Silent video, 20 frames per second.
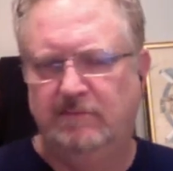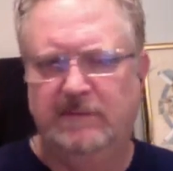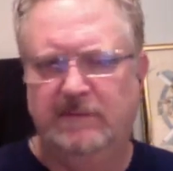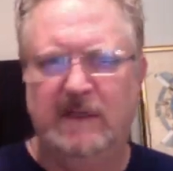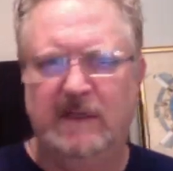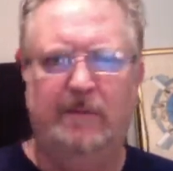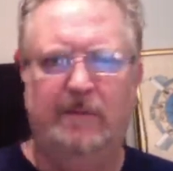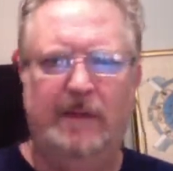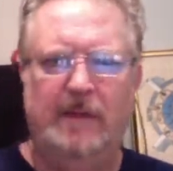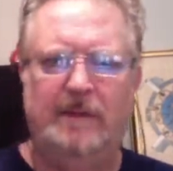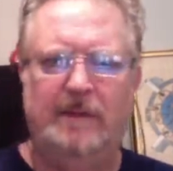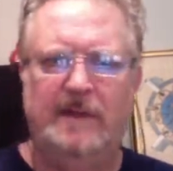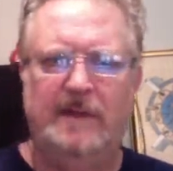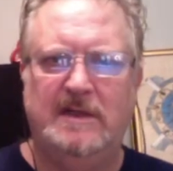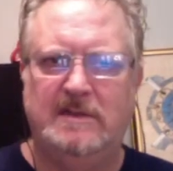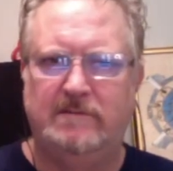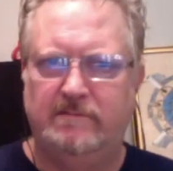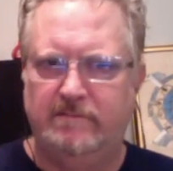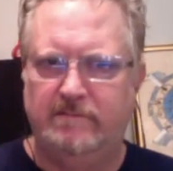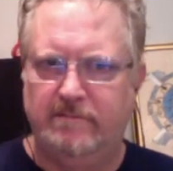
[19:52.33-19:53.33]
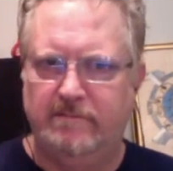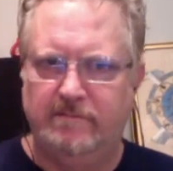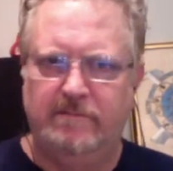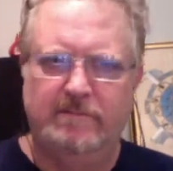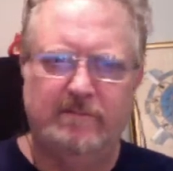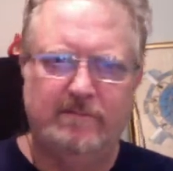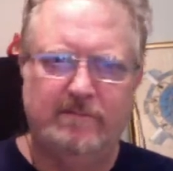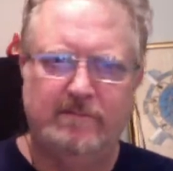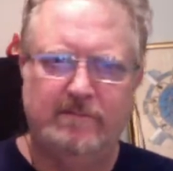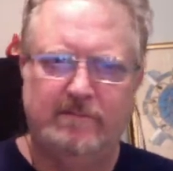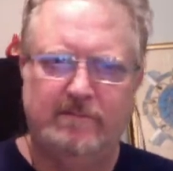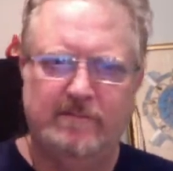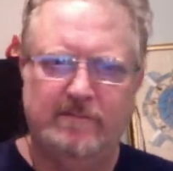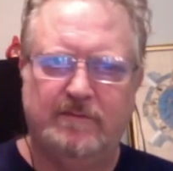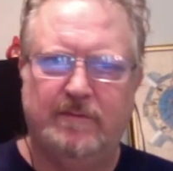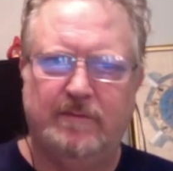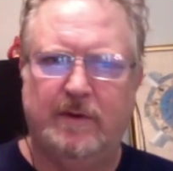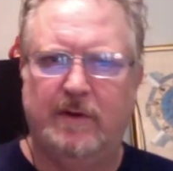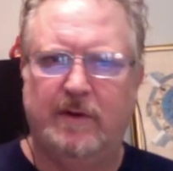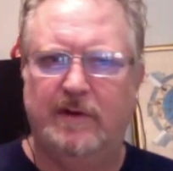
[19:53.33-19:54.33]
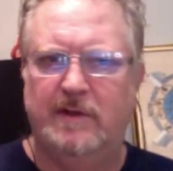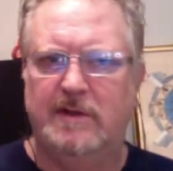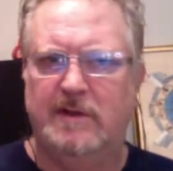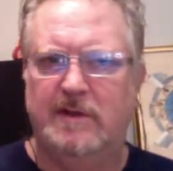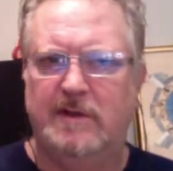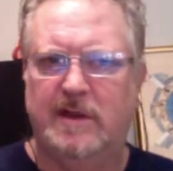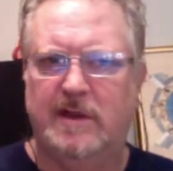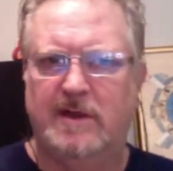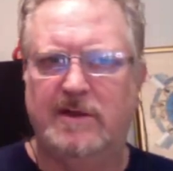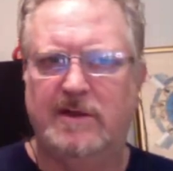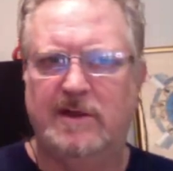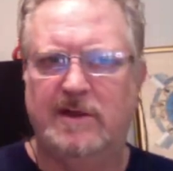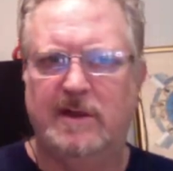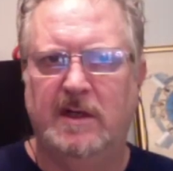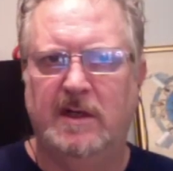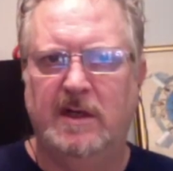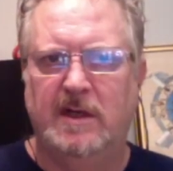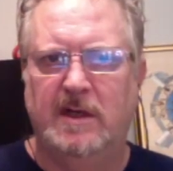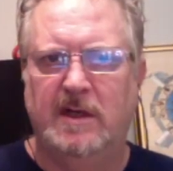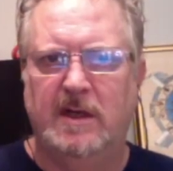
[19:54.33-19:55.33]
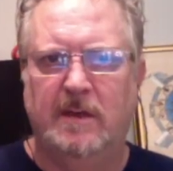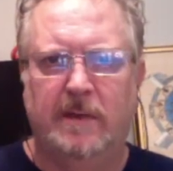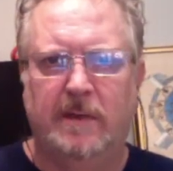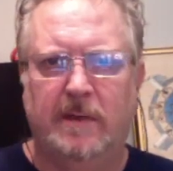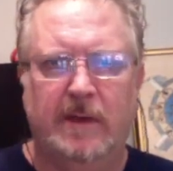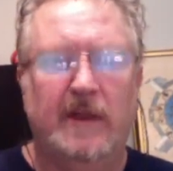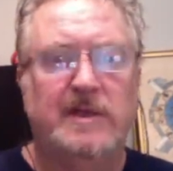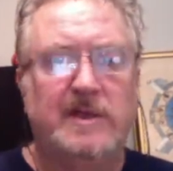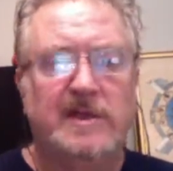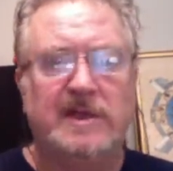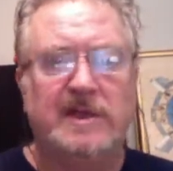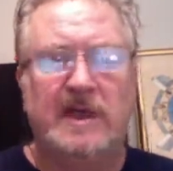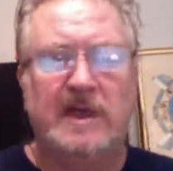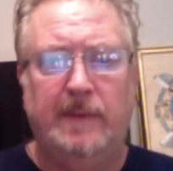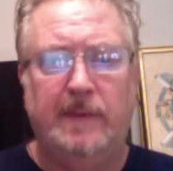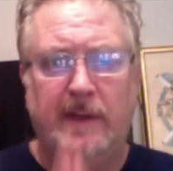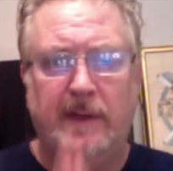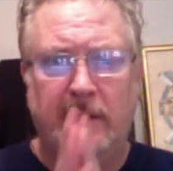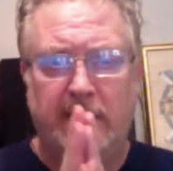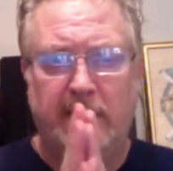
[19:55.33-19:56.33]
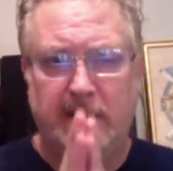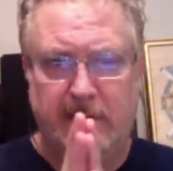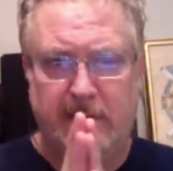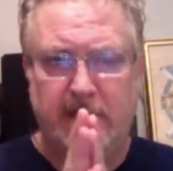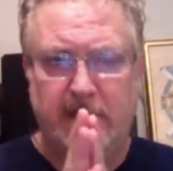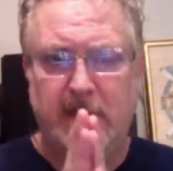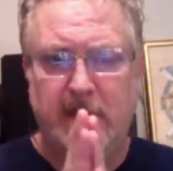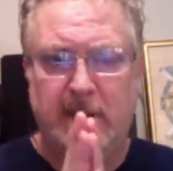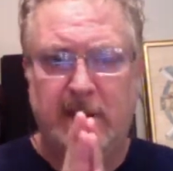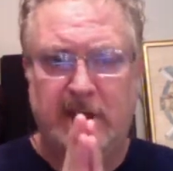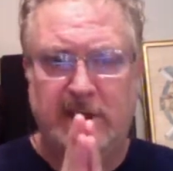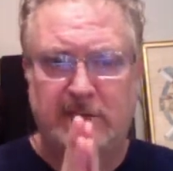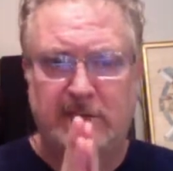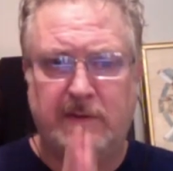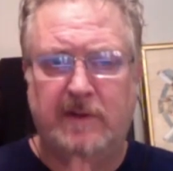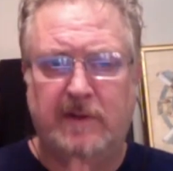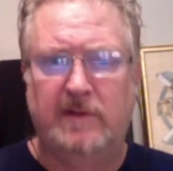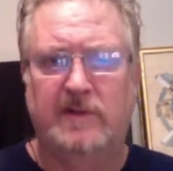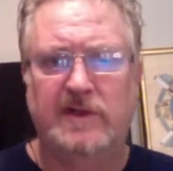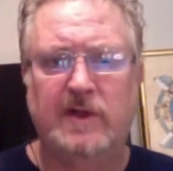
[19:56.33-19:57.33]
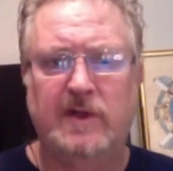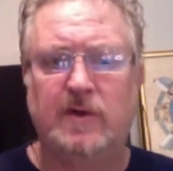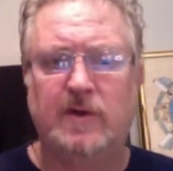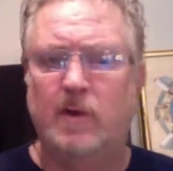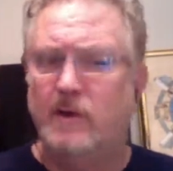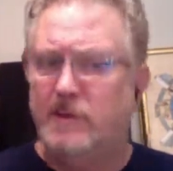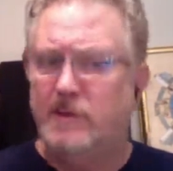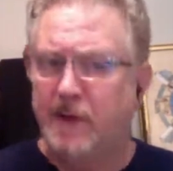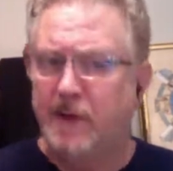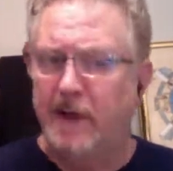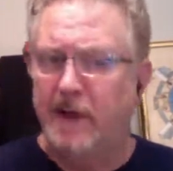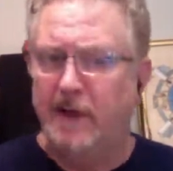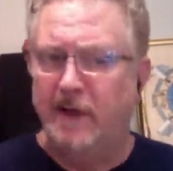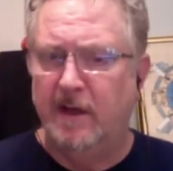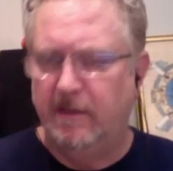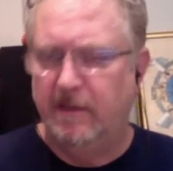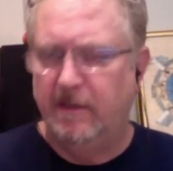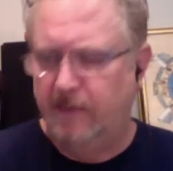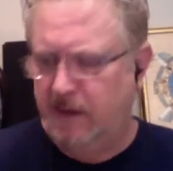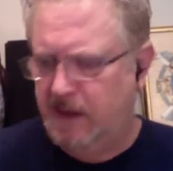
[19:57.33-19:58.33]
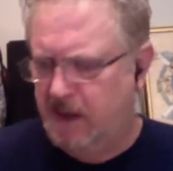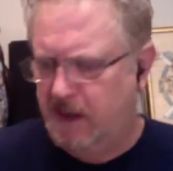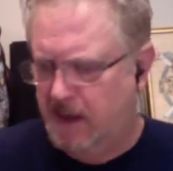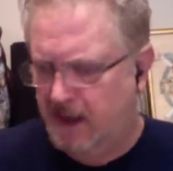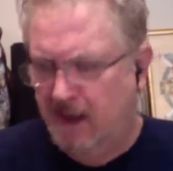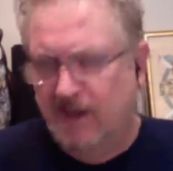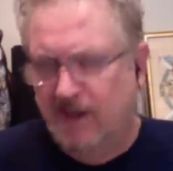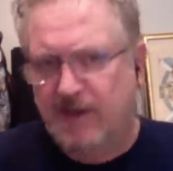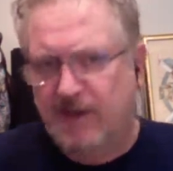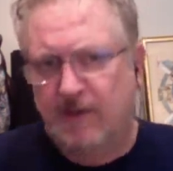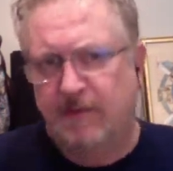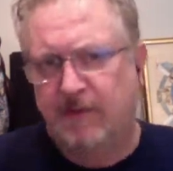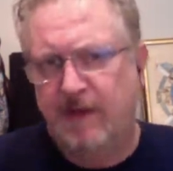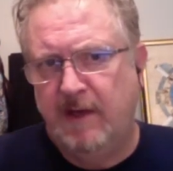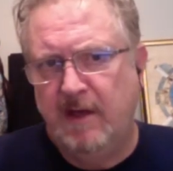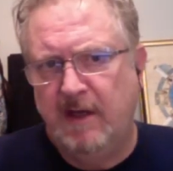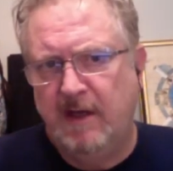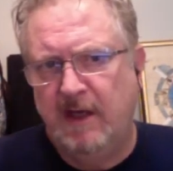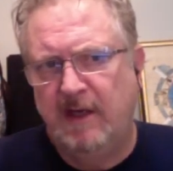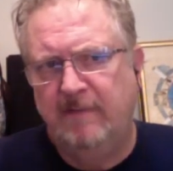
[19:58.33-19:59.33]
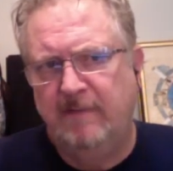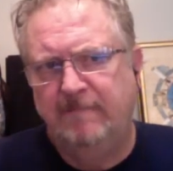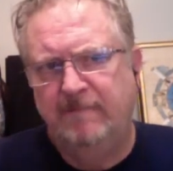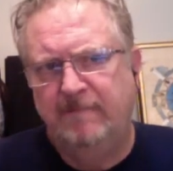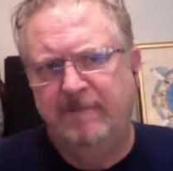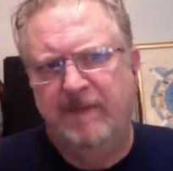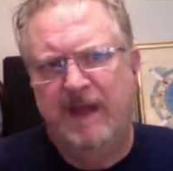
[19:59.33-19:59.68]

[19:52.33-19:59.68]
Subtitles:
that may be part of the discussion. But let's just keep it into this part. So they're always preying on him. So I'm thinking,